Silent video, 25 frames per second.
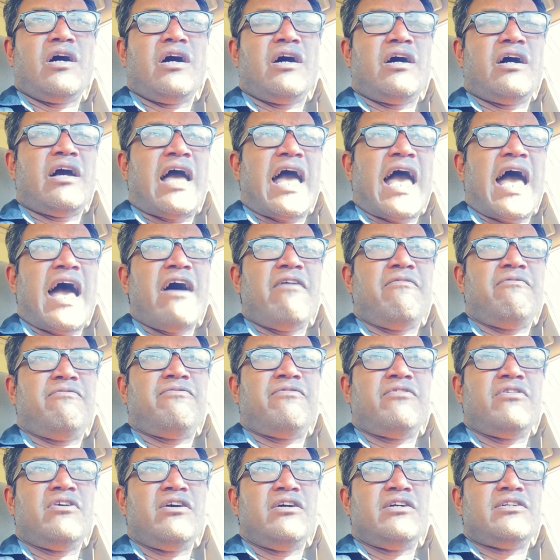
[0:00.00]
have
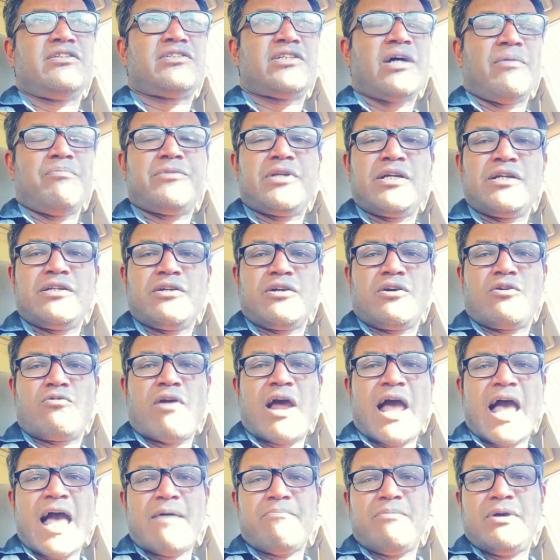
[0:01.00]
something to
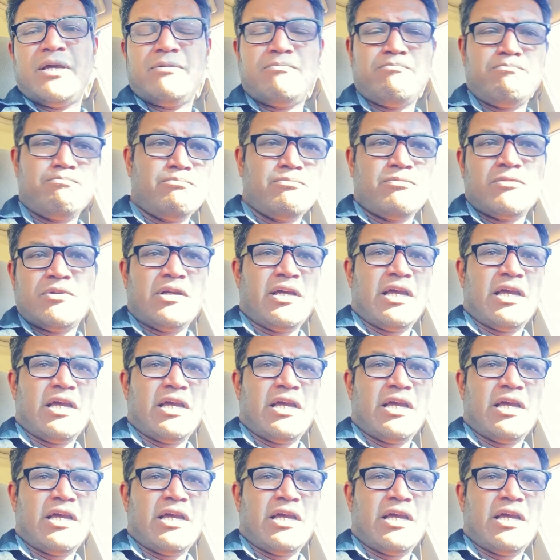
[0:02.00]
grab and